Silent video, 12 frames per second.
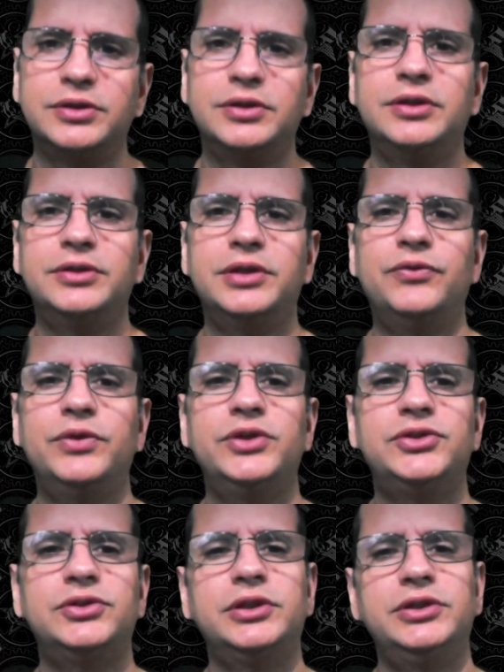They
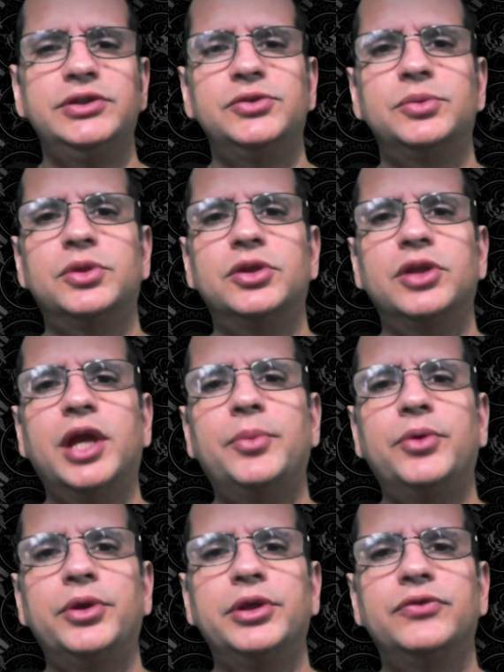recently did some
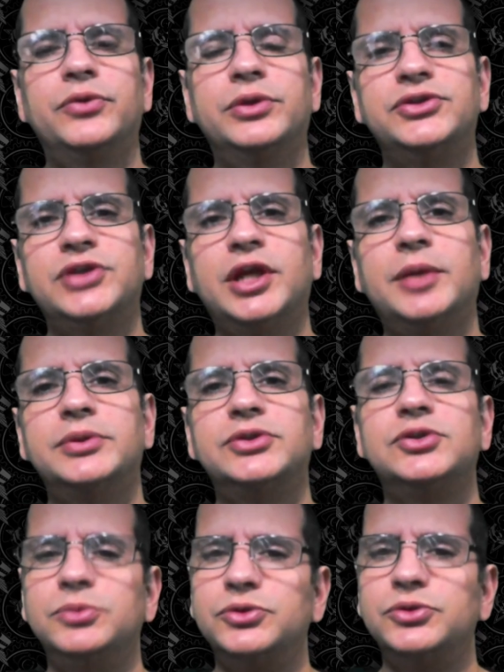collaborating for an established
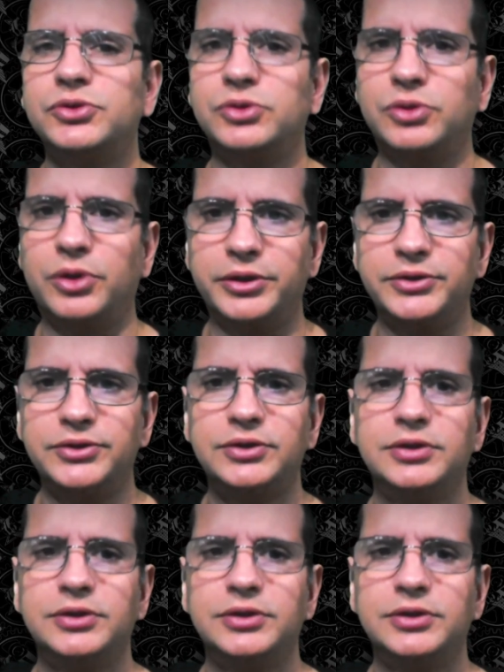musical artist.